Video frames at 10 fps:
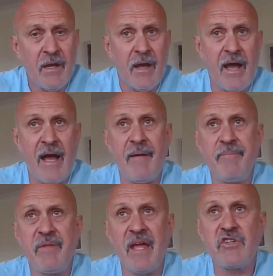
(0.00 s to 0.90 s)

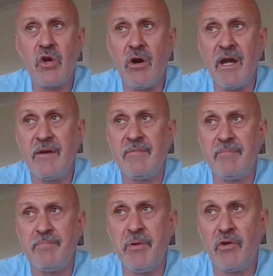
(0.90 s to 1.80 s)
and try and
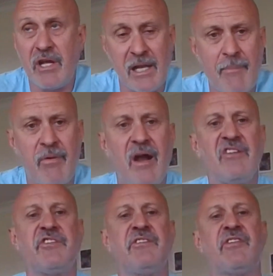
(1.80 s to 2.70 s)
build a
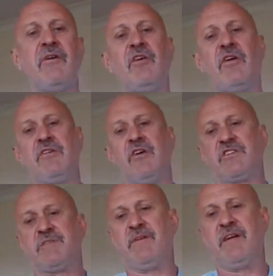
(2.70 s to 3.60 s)
collaboration. So
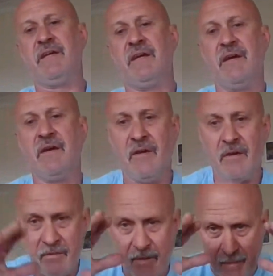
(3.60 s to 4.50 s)
not to be
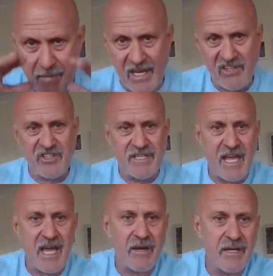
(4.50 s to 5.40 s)
managing
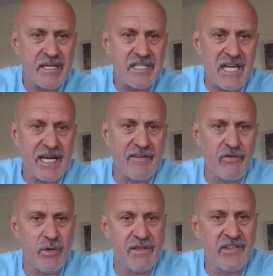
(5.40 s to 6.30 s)
down and telling
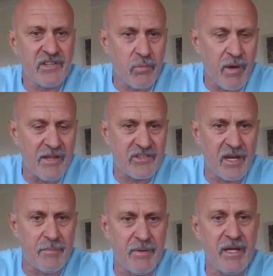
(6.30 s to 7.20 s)
everyone this is the way it's
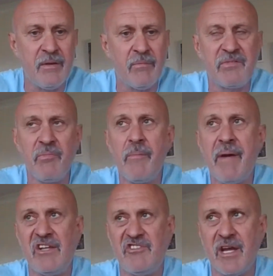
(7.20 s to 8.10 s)
going to be. It was more
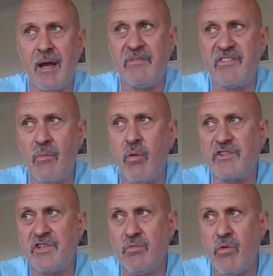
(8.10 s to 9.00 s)
managing up and say, what
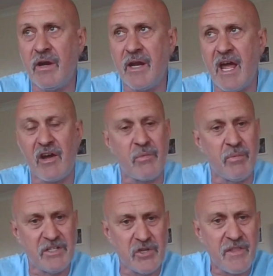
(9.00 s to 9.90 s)
do you want? How can
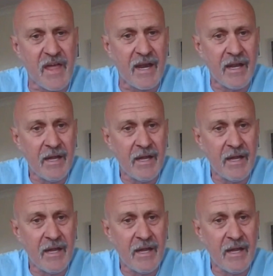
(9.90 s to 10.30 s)
we do that?